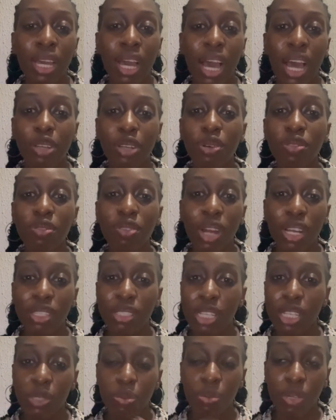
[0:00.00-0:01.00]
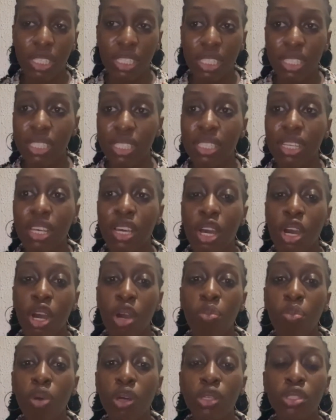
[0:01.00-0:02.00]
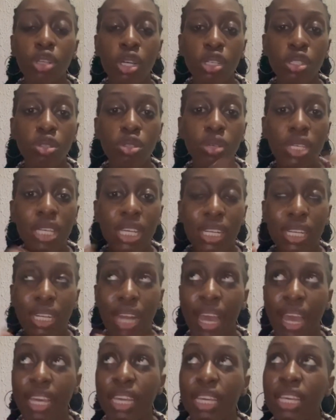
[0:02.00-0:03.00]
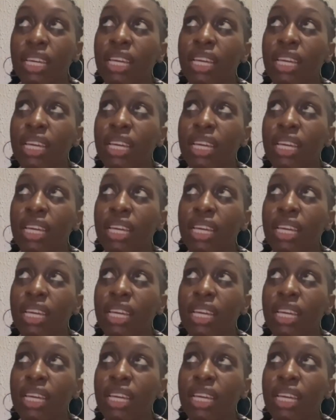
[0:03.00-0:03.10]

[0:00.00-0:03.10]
I don't even know how to explain it, but just looking like